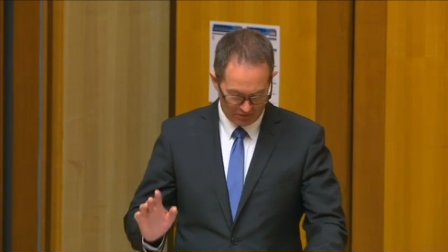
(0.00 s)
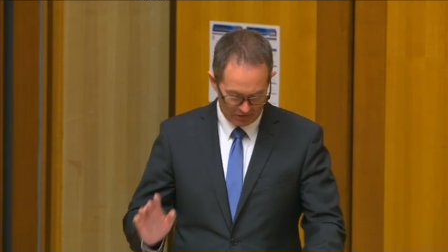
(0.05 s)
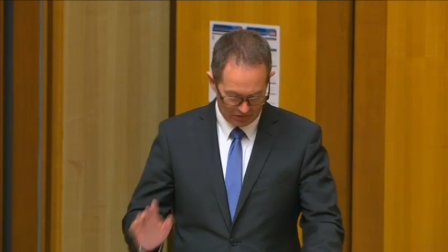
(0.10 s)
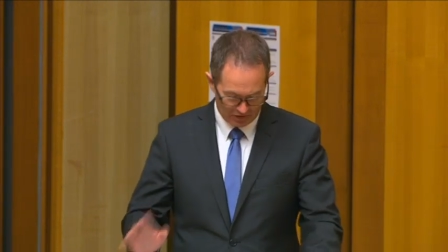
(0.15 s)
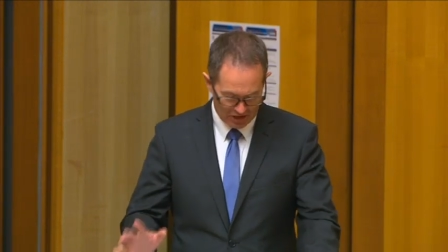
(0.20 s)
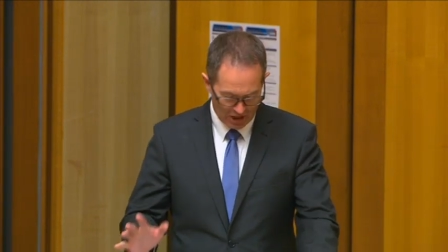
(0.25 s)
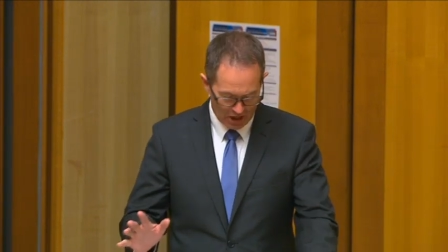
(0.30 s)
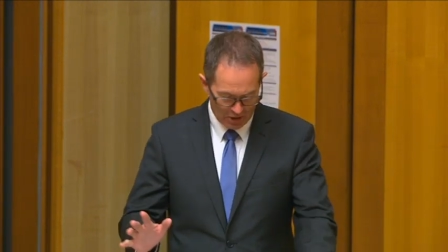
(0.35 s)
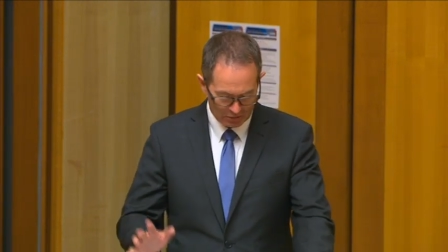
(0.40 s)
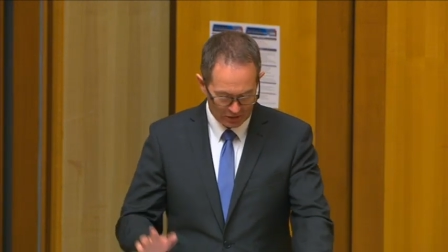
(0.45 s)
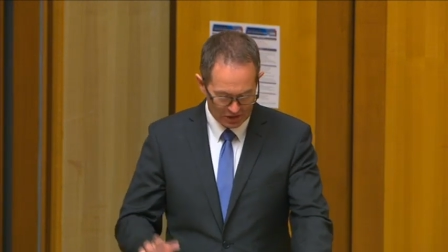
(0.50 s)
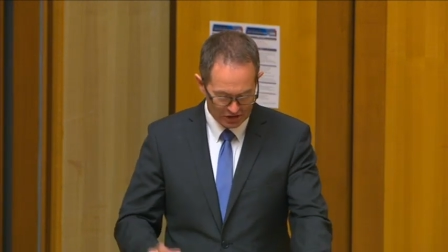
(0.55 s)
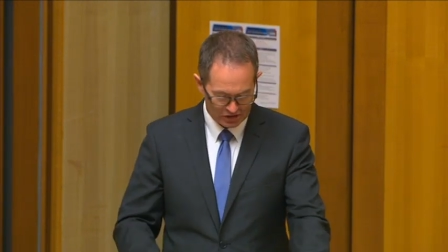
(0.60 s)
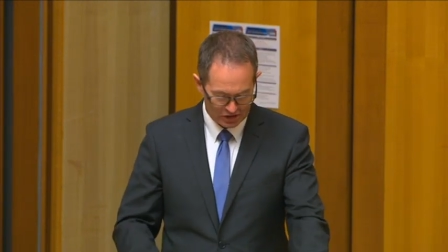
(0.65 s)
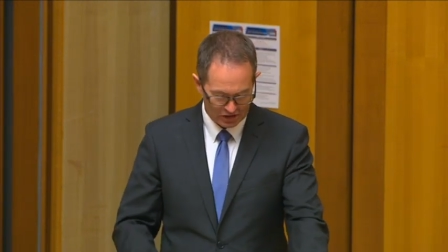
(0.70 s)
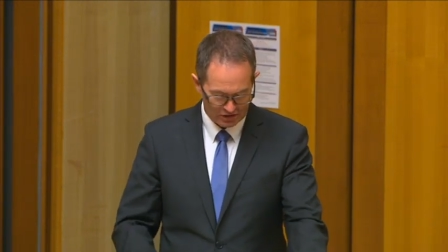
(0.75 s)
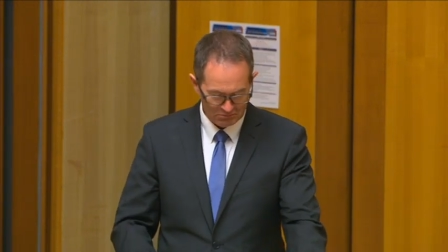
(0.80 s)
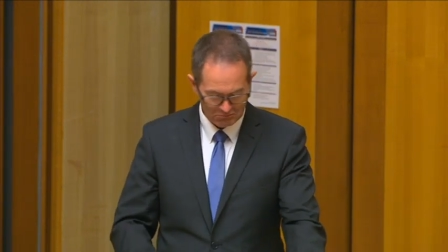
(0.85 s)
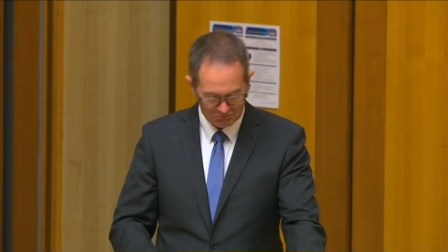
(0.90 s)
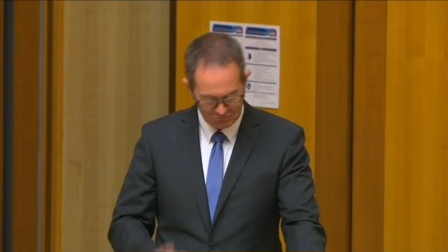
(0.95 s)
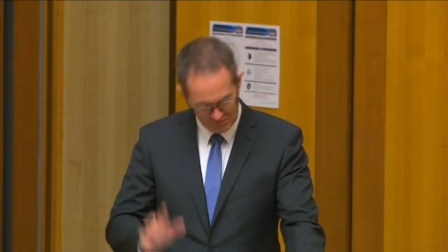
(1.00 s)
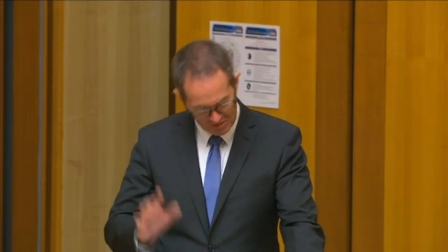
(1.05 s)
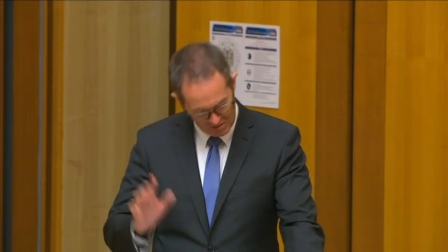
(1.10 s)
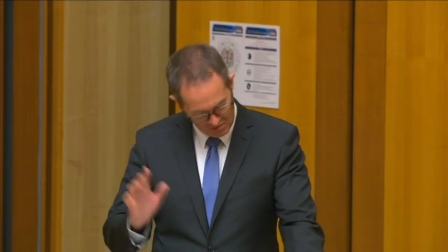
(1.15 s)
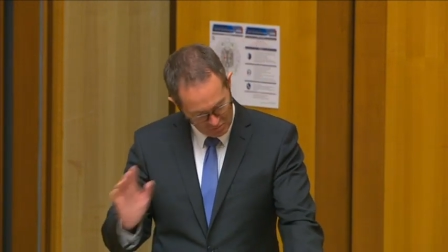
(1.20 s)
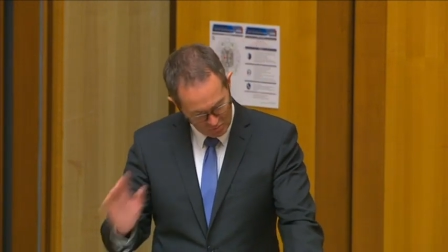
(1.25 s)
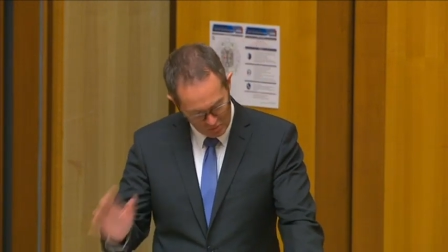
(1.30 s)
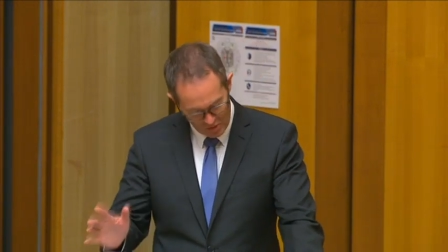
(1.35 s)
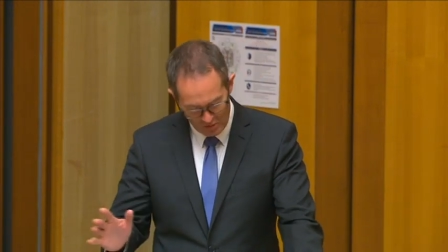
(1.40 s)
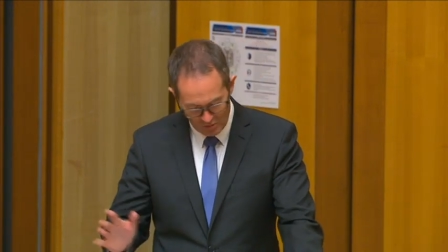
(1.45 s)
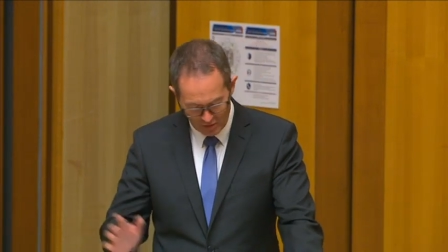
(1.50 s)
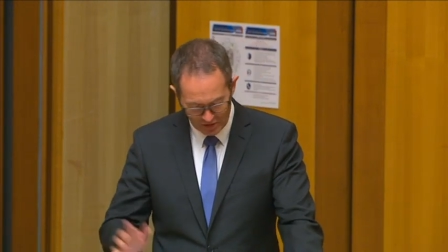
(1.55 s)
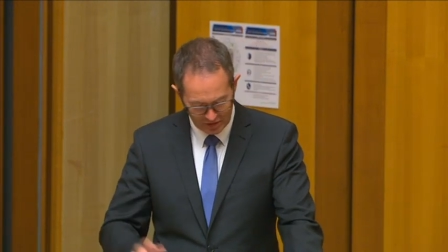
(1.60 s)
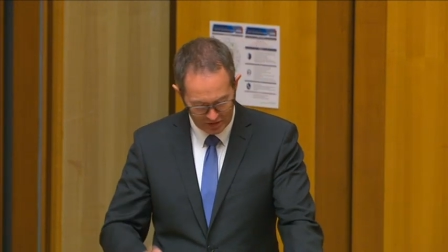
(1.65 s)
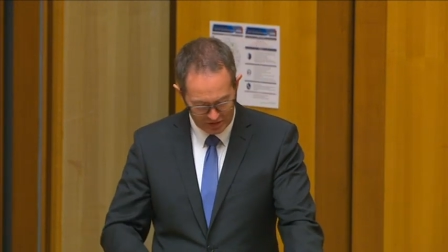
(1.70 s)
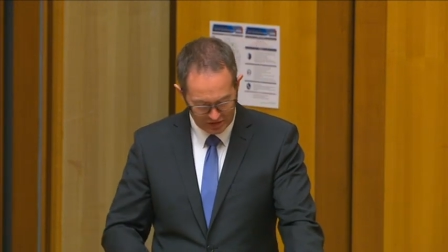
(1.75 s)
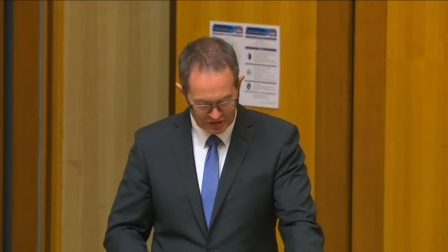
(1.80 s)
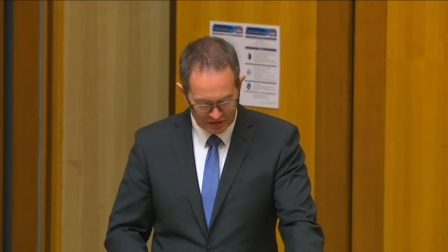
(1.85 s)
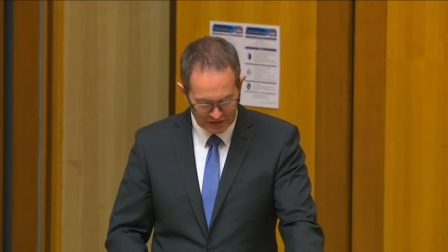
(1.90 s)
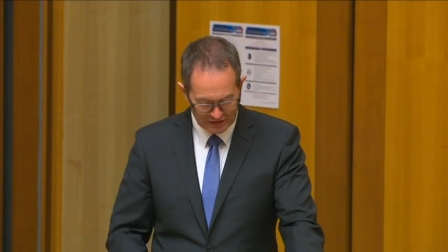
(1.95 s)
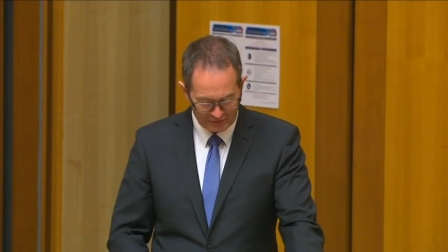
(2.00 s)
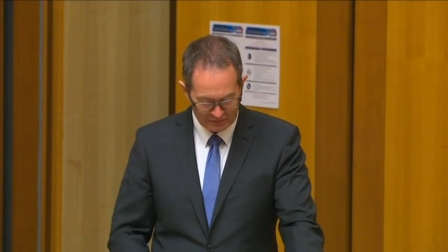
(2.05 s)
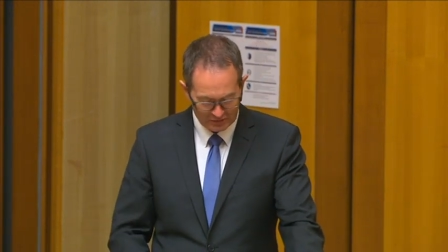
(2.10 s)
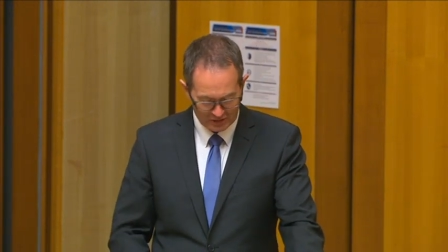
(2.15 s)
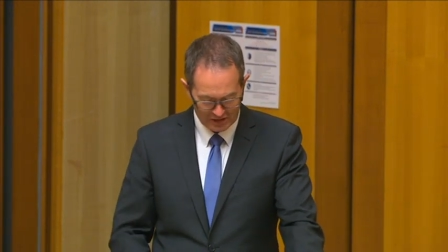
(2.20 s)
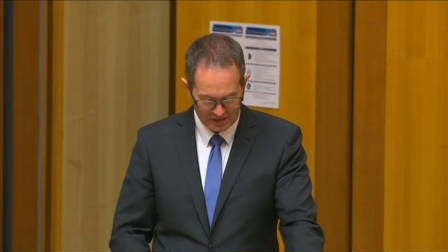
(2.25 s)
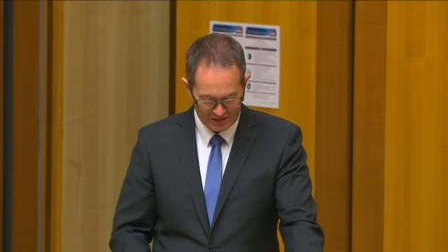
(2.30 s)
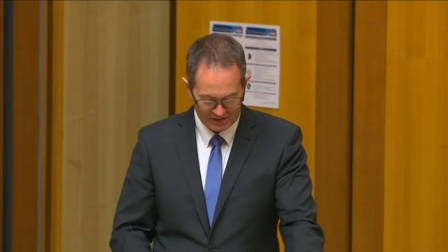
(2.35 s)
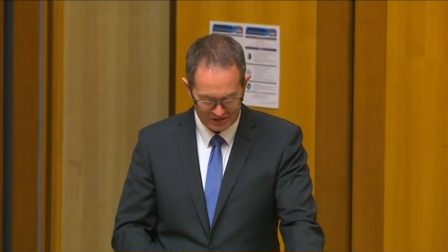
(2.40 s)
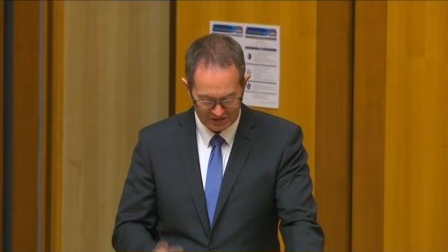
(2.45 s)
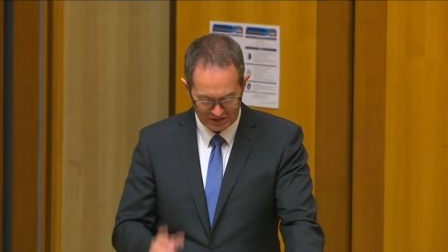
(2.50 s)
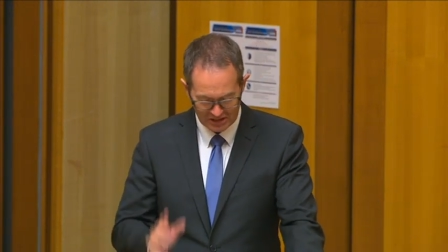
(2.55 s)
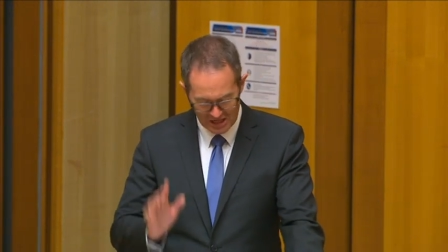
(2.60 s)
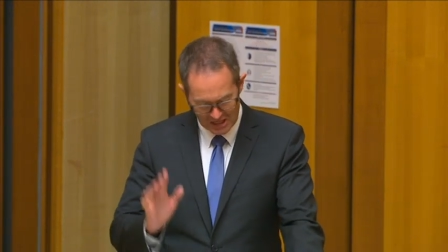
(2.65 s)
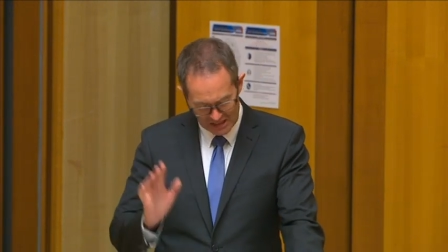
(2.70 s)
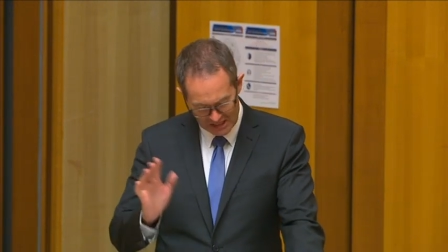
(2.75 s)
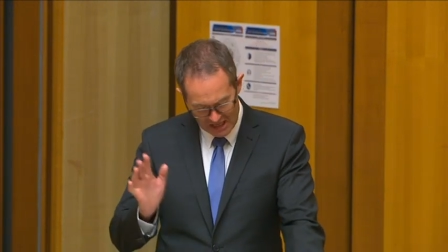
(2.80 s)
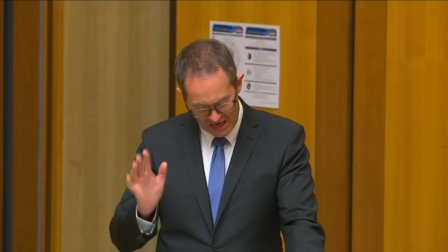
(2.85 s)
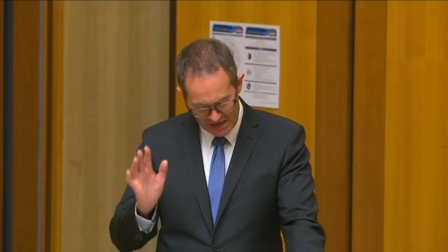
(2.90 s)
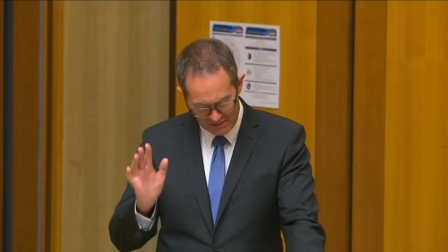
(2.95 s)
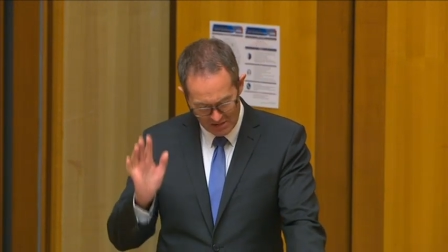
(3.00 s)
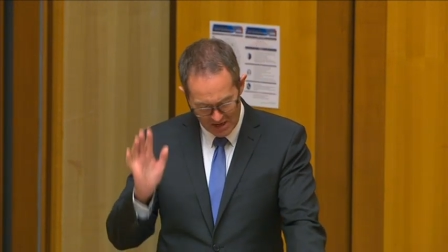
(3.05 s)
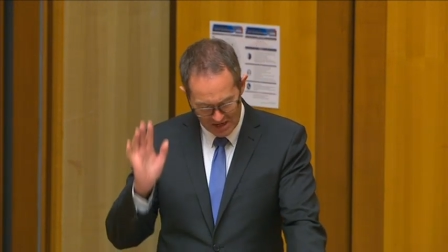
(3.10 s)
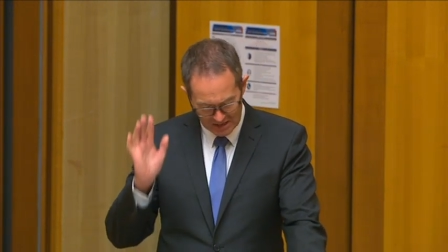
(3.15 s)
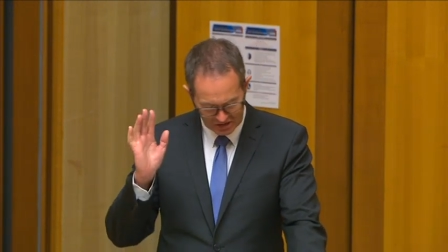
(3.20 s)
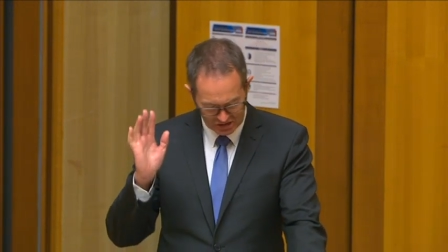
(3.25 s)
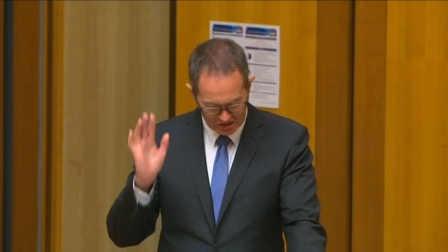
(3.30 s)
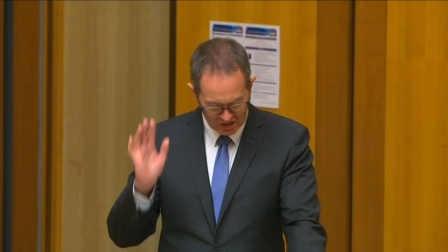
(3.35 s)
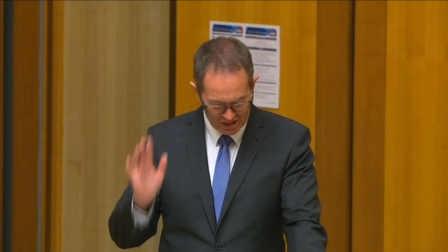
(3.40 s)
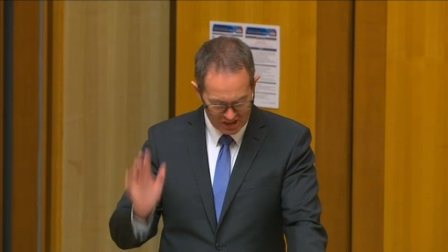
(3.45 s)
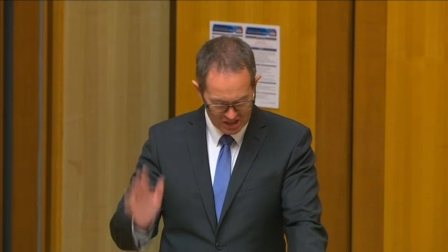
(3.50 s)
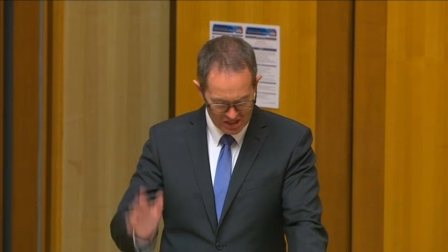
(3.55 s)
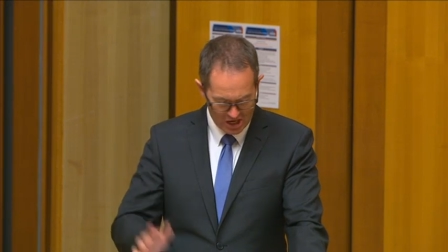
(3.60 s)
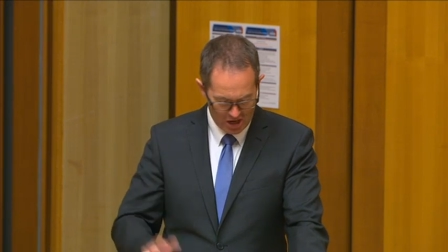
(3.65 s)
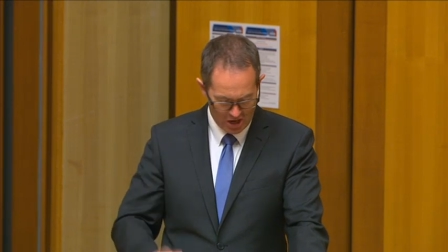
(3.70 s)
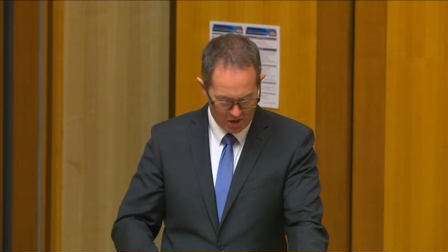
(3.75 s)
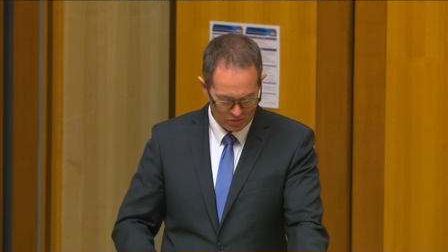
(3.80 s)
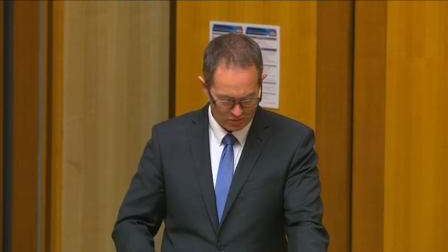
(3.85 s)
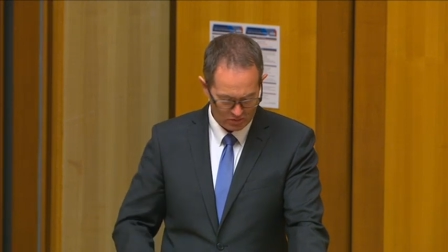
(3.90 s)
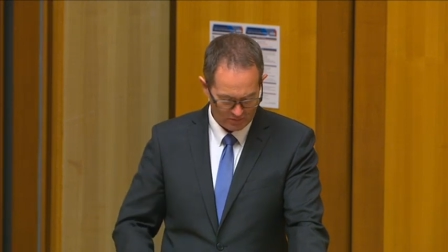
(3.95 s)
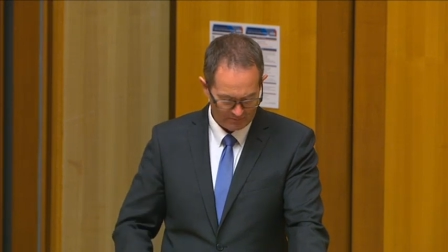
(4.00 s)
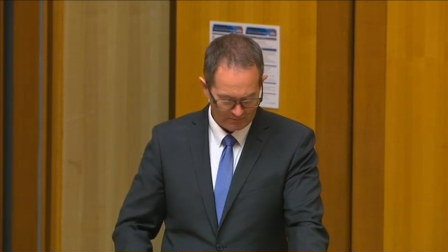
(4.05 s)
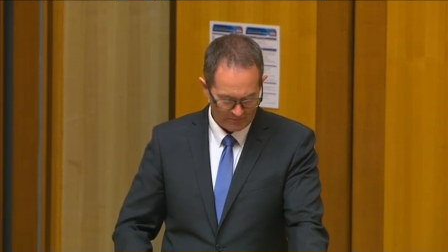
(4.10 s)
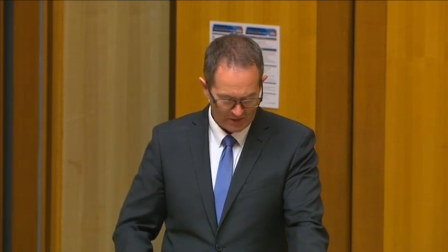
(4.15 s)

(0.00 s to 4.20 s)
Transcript: The Coalition, we wanted to deliver this. Labor said no.